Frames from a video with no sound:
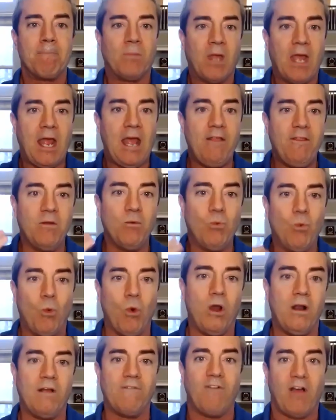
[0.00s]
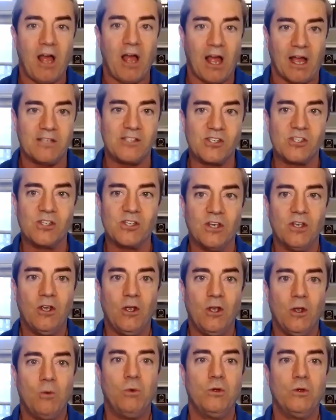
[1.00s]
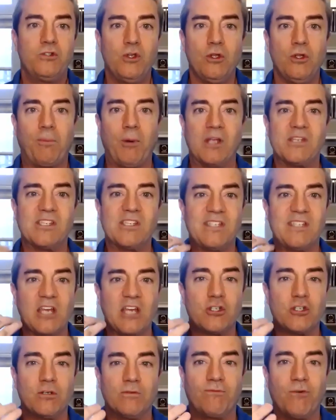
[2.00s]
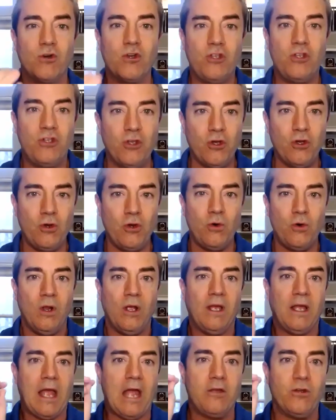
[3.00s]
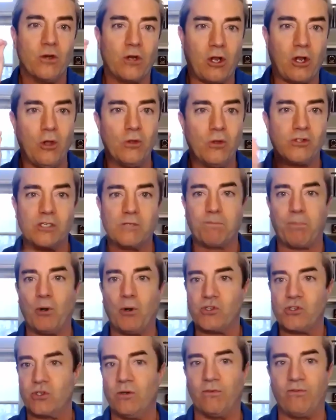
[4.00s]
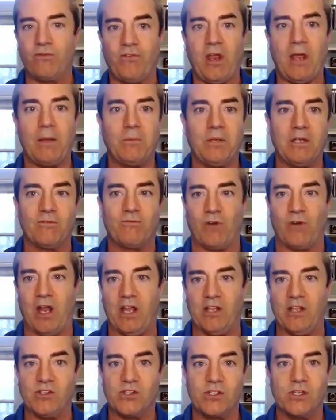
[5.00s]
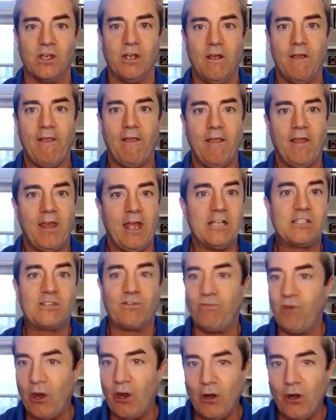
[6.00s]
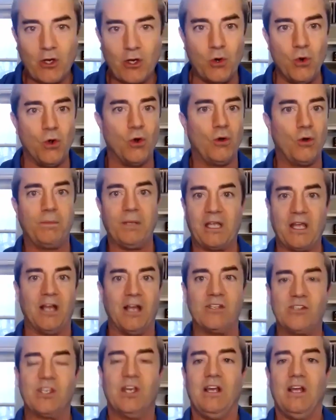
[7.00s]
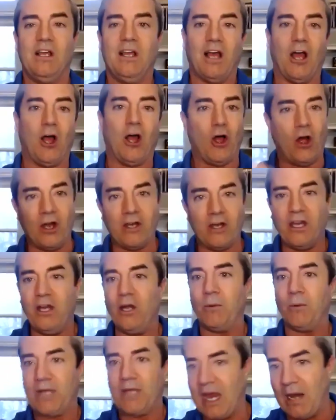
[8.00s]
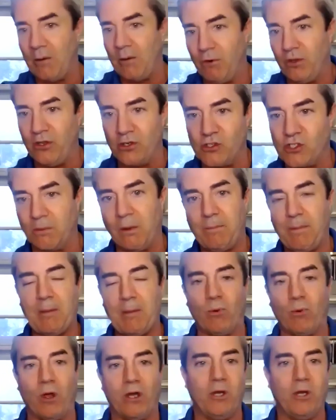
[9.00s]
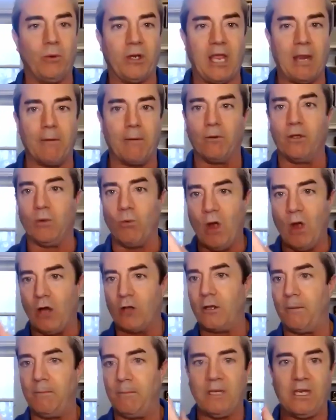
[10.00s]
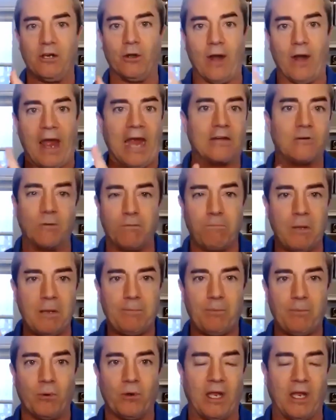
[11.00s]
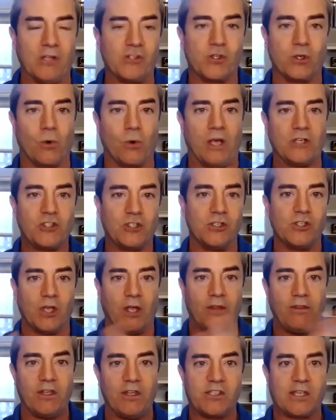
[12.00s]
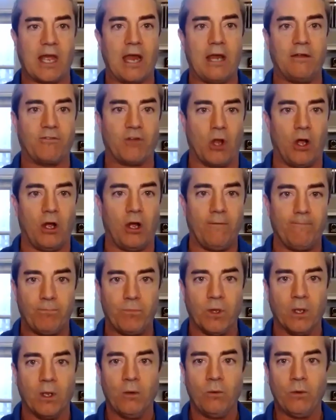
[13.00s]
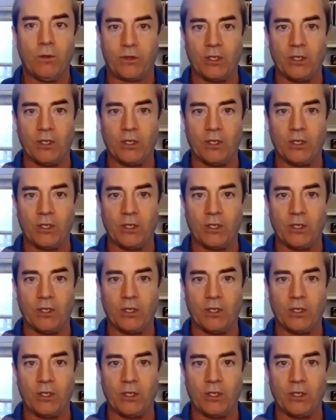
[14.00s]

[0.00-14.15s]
And then one of us will do the presentation for you and your closest personal family and friends. It's very cool because on here, there's so many people on here, we can't really welcome and interact with people and answer questions on this kind of call with